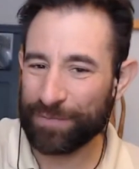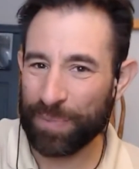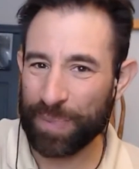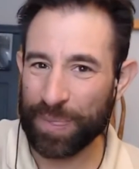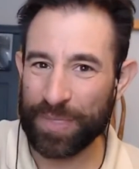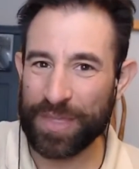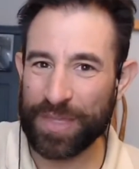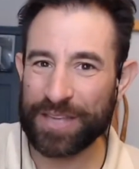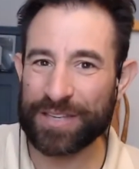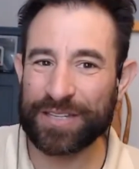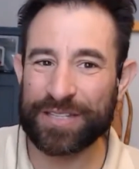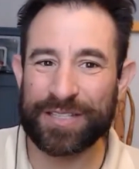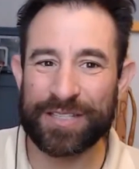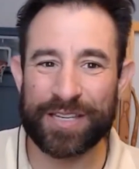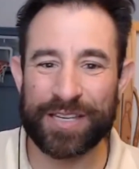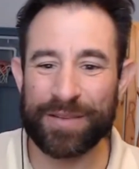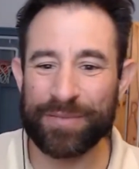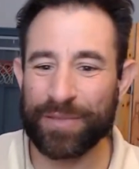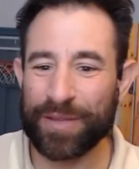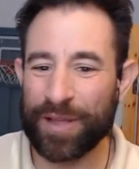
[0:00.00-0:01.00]
They just
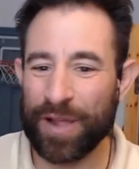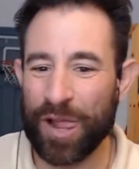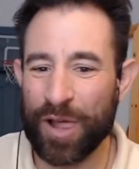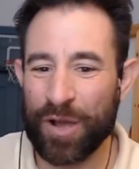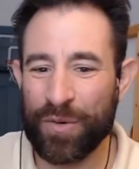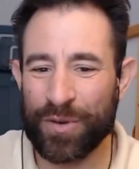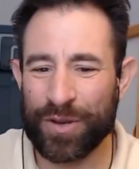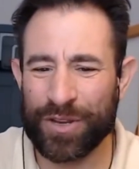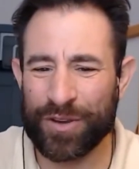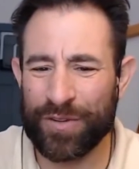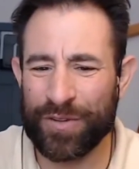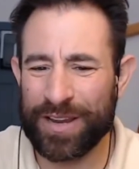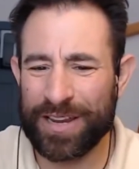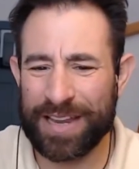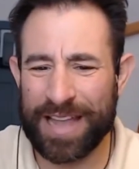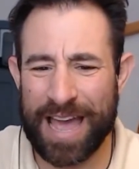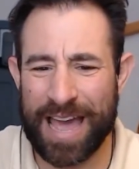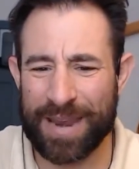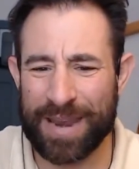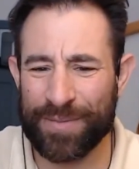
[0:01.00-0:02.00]
seem like, oh, what a great
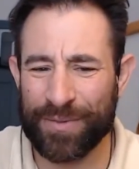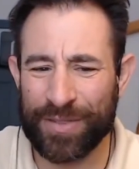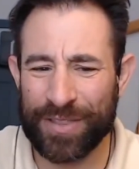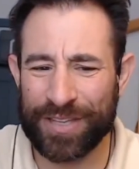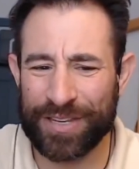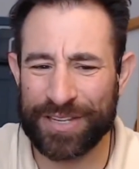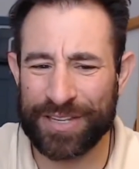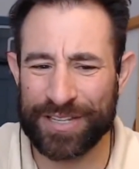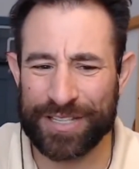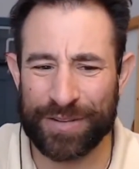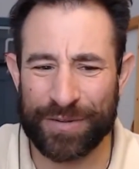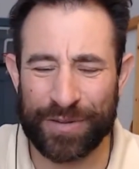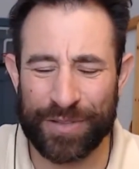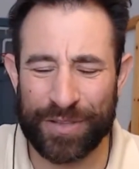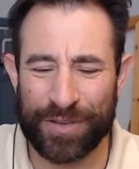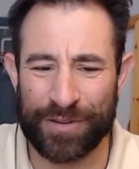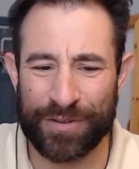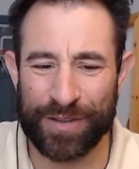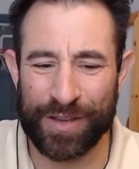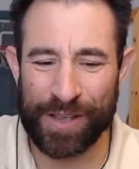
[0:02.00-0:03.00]
animal. They just know what they're
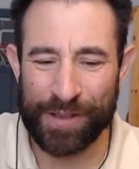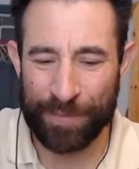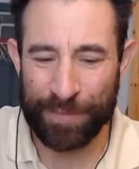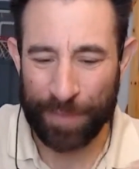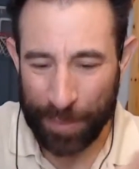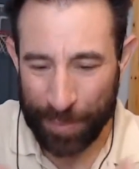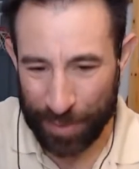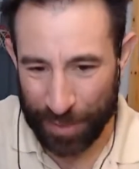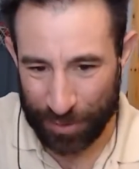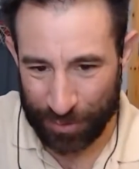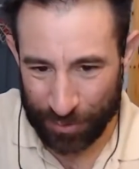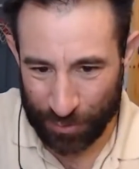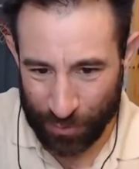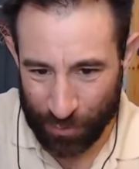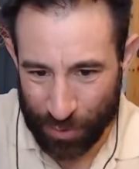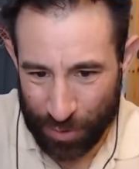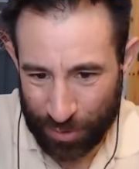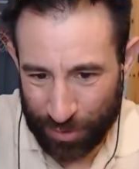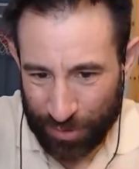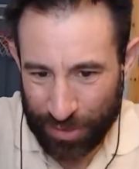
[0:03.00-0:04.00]
doing. But under the
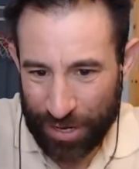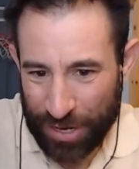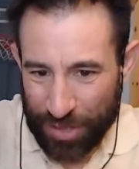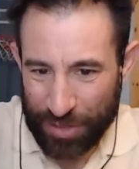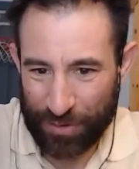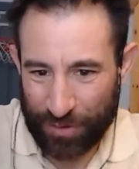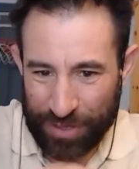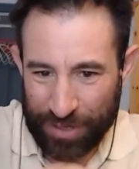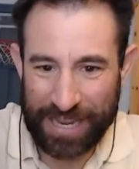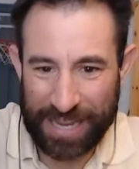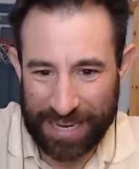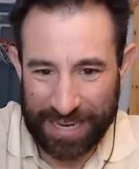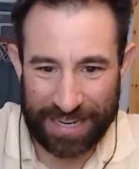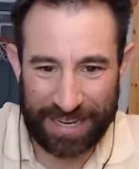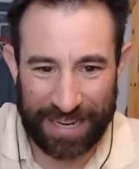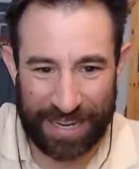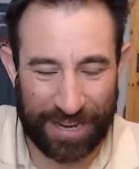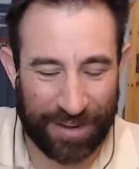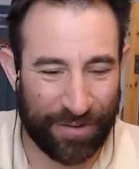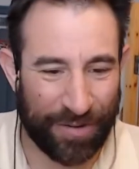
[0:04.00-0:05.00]
water, they're kicking
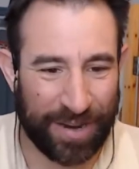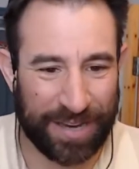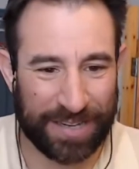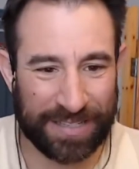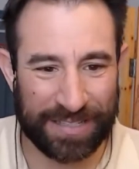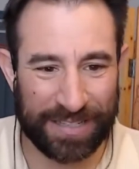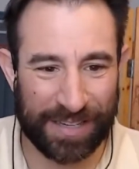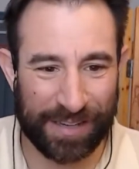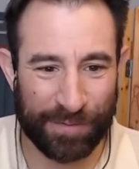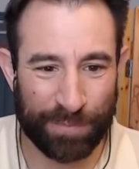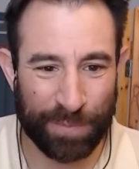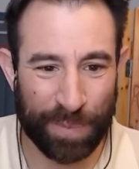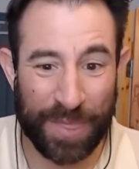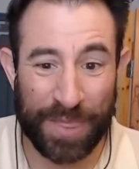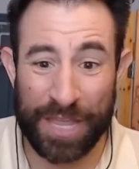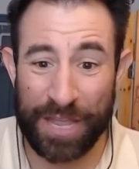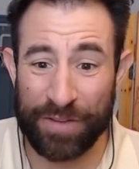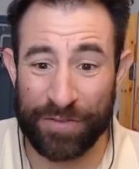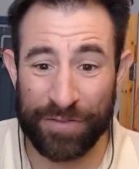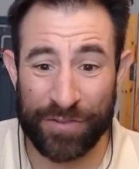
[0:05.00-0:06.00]
like crazy. And they
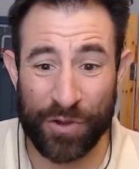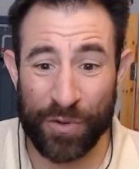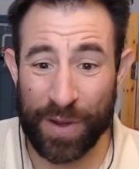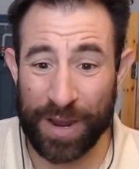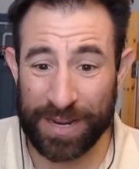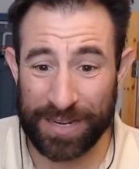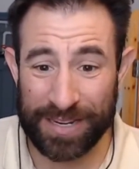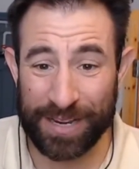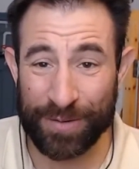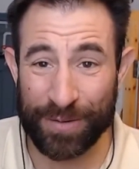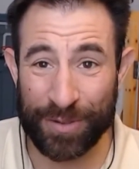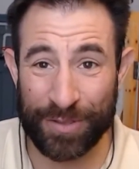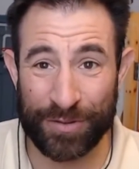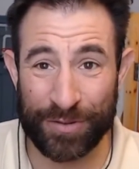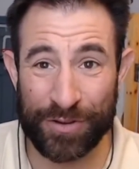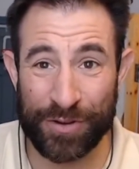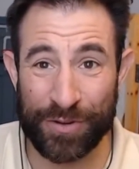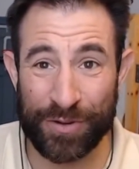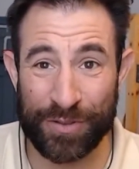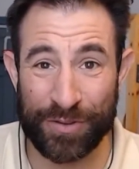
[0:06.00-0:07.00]
have no idea what they're
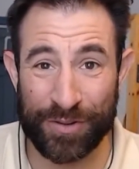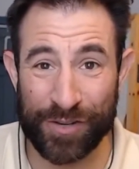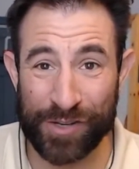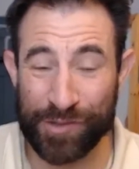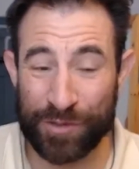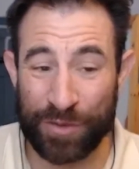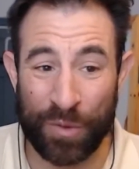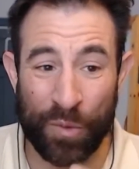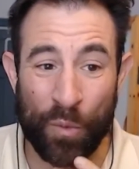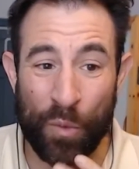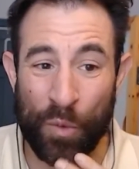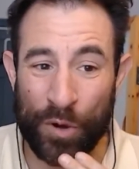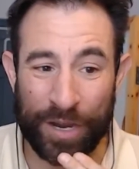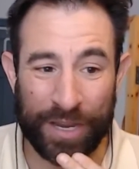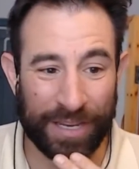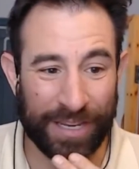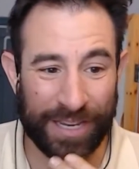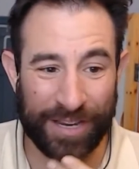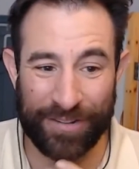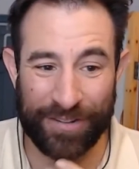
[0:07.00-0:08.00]
doing. They're just working
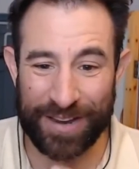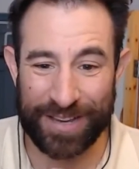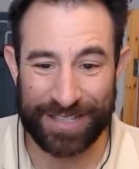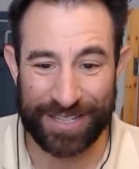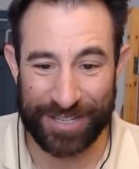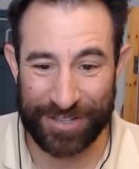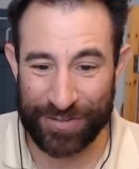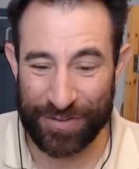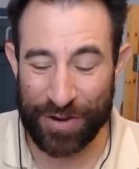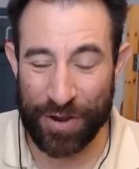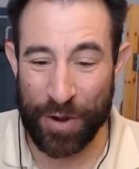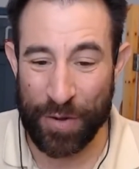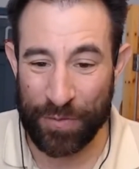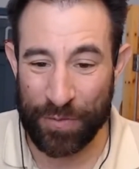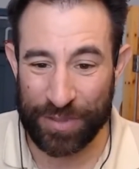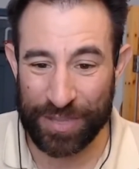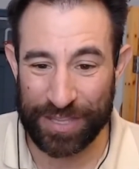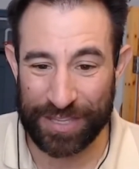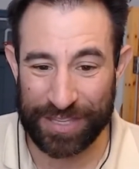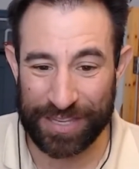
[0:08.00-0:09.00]
like crazy, hoping
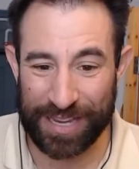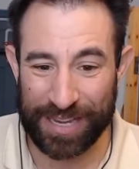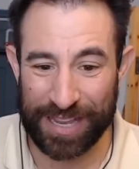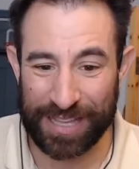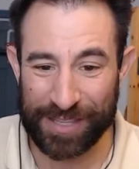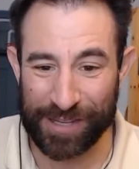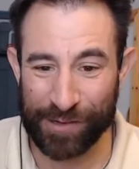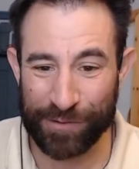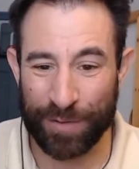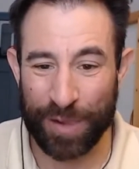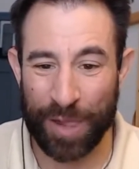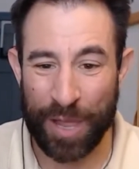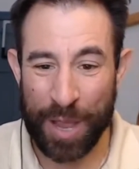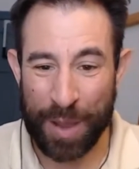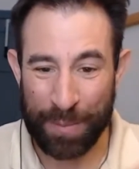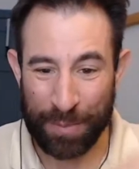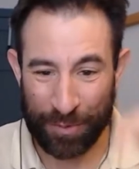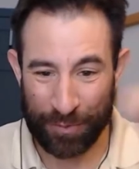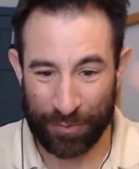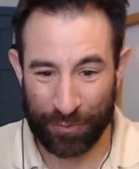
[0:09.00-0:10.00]
that they get there.
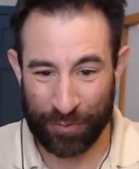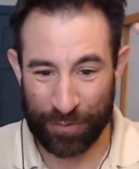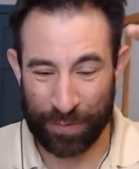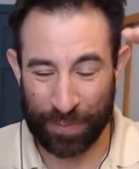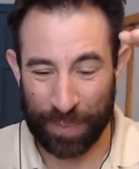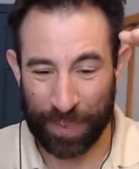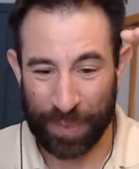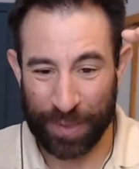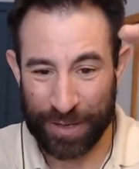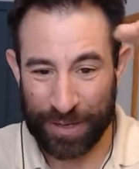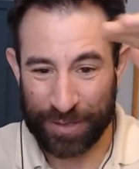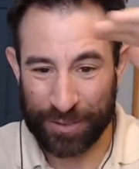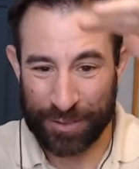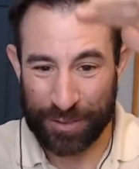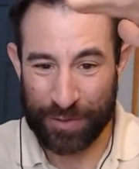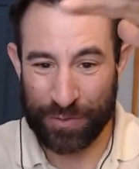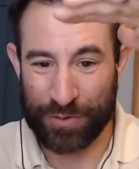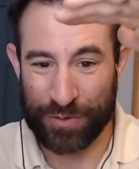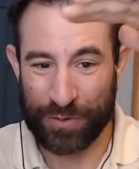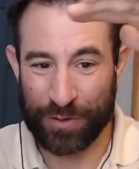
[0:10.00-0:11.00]
But from two
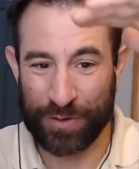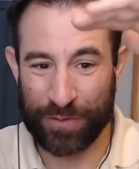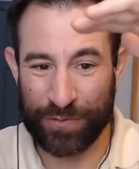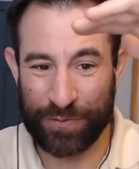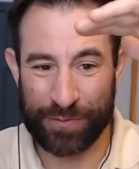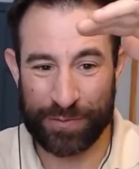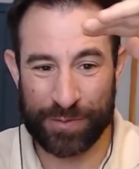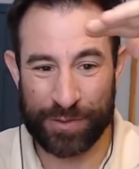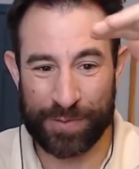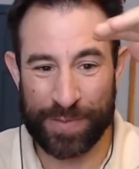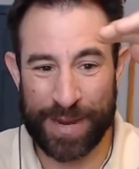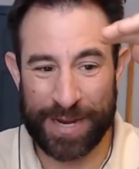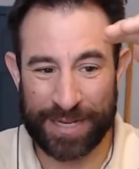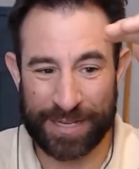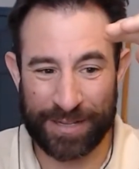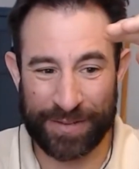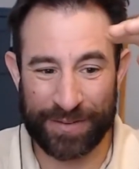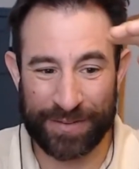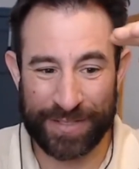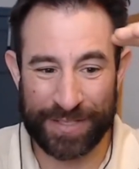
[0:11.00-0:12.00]
different
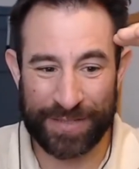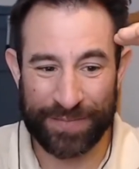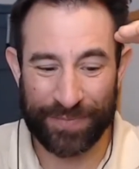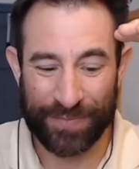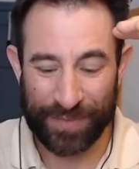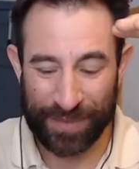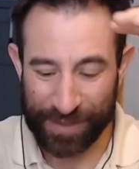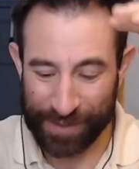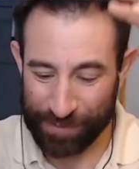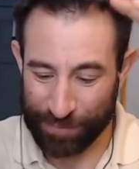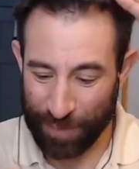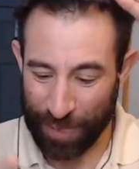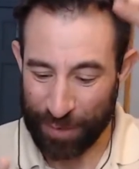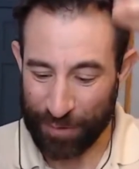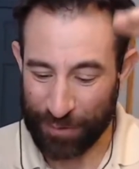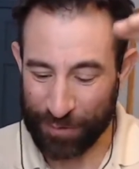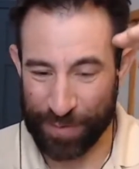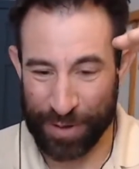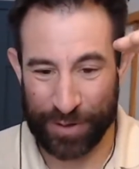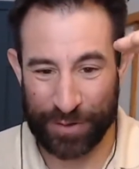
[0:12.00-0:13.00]
perspectives,
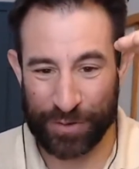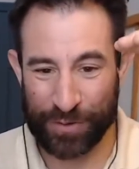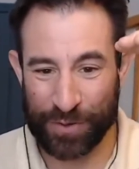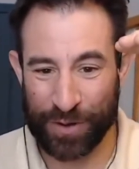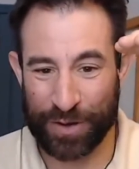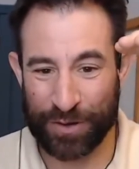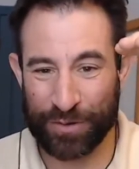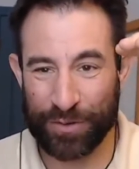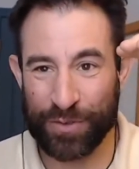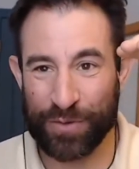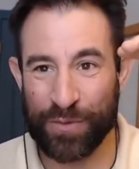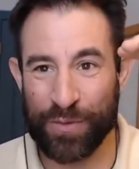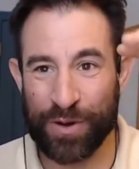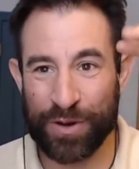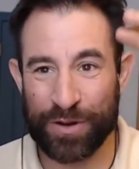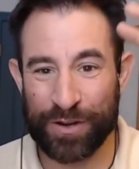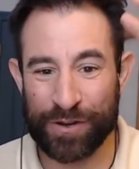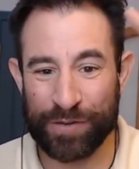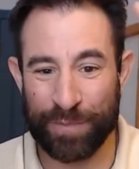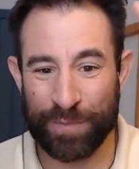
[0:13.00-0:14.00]
from under the
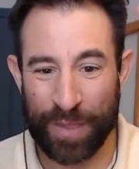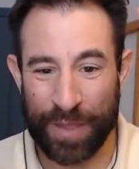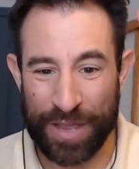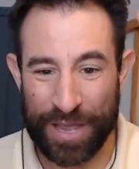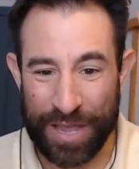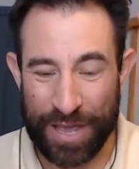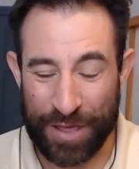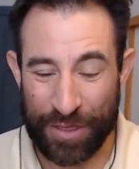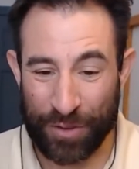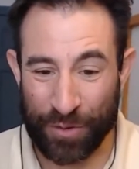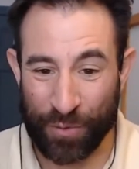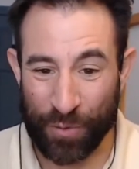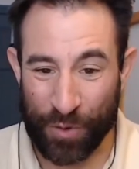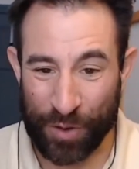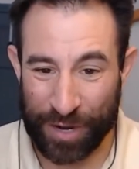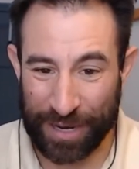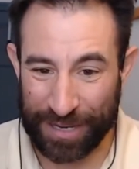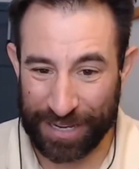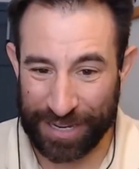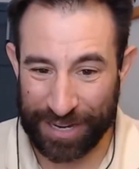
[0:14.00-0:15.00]
water, they're
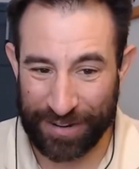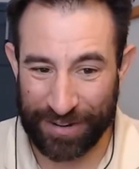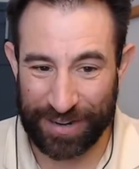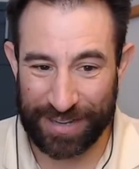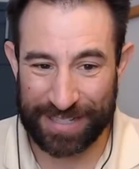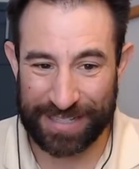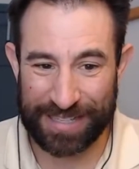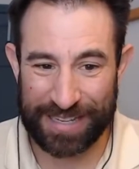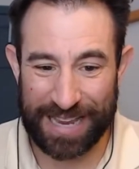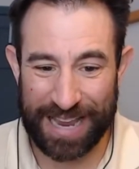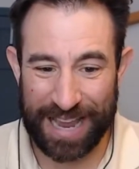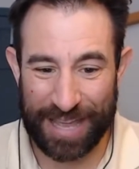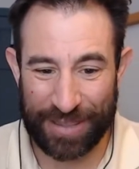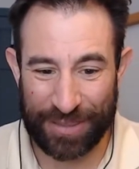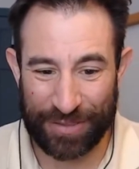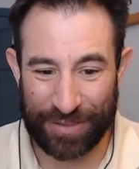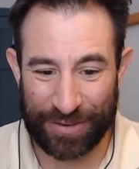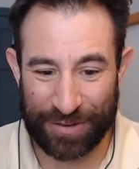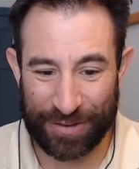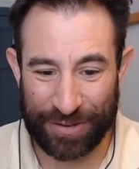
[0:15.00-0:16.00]
working like crazy
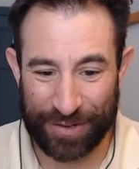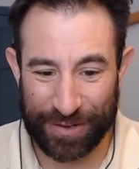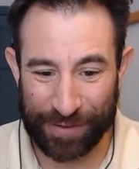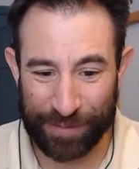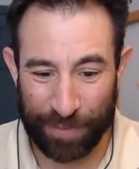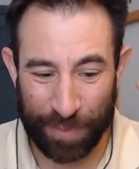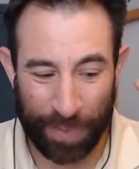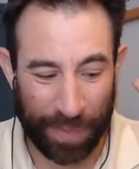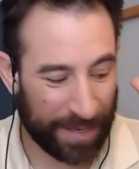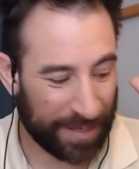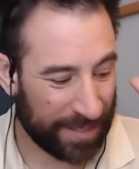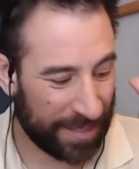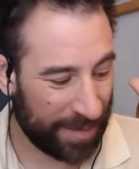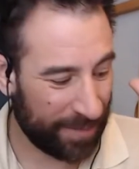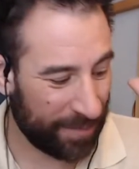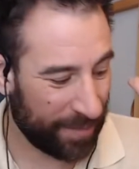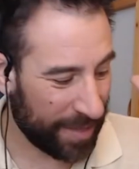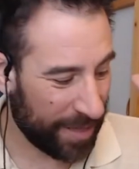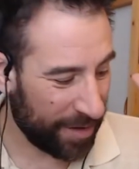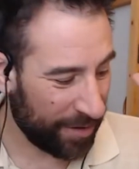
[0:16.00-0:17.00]
and they seem
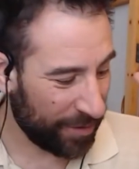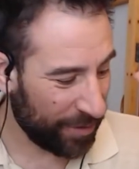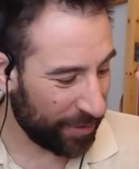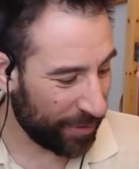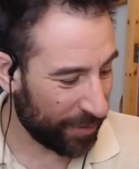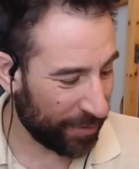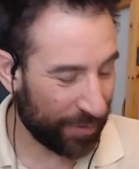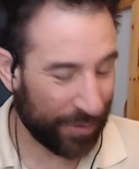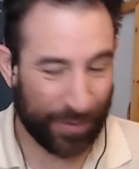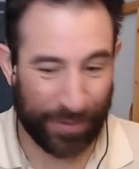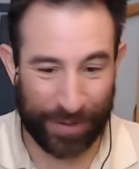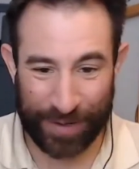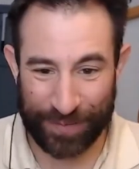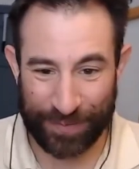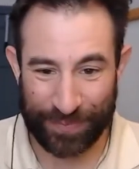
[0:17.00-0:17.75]
like they don't know what they're doing.